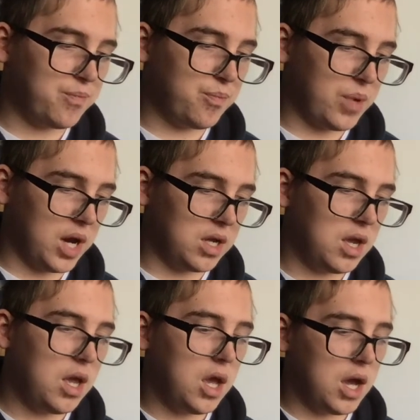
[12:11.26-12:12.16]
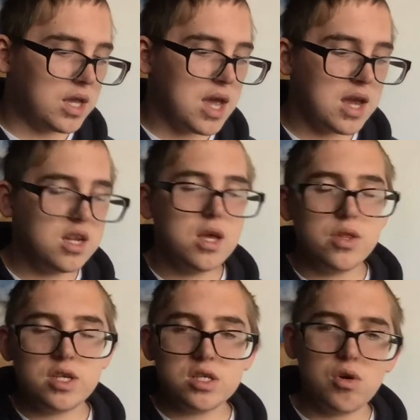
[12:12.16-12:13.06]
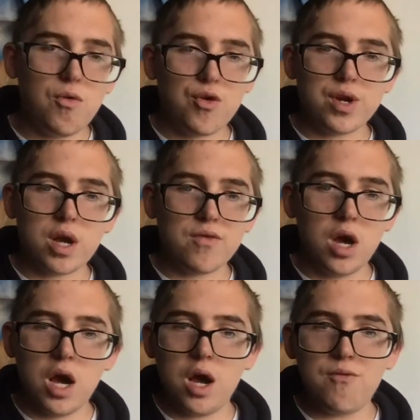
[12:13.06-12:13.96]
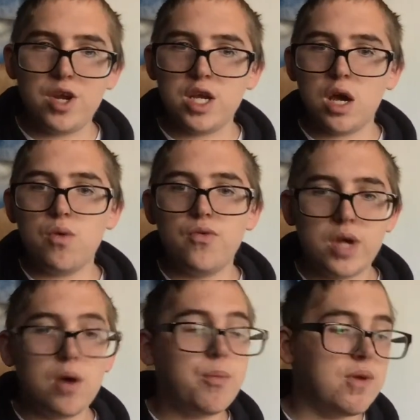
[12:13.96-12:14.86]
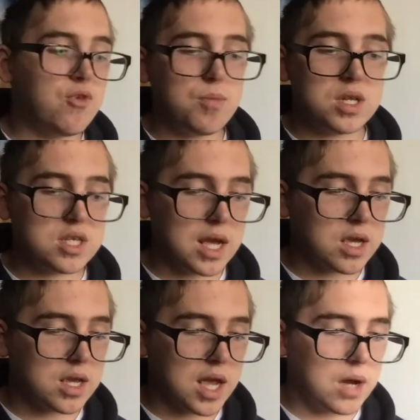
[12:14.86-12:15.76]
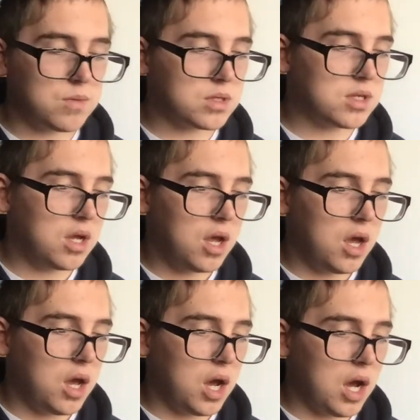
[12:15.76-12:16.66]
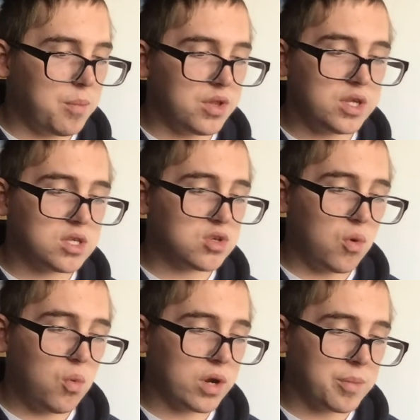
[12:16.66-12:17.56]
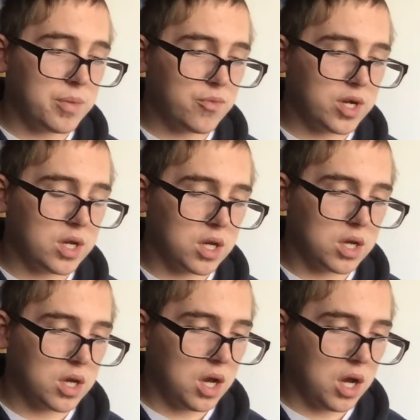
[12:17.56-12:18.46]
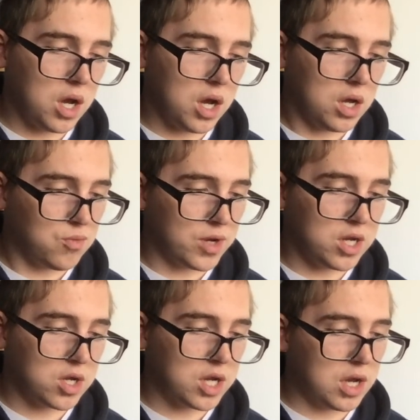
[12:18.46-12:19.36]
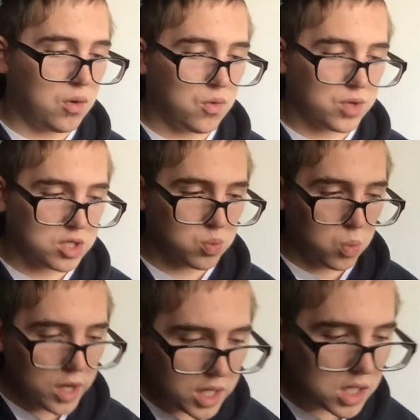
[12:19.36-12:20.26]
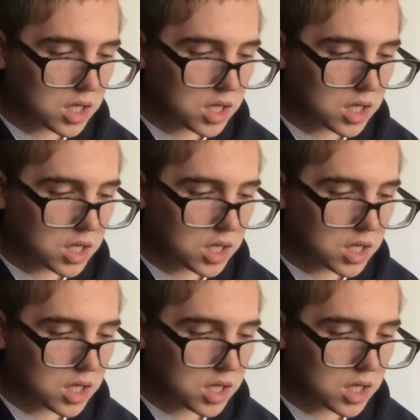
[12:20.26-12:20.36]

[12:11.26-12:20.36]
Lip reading: but again, this is all for another video, and that will be for my tech account. But this is all what I've been reading, re-looking at all this week.